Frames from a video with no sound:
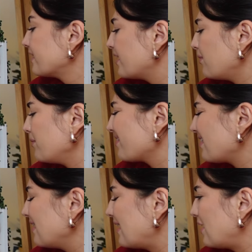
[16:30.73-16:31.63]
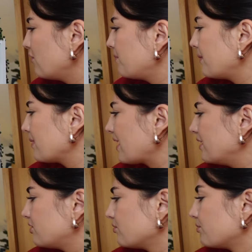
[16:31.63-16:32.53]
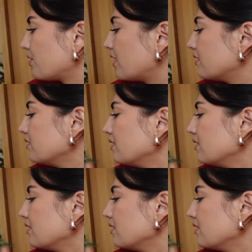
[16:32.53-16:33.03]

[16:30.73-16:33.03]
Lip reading: It might be slightly out of publication order,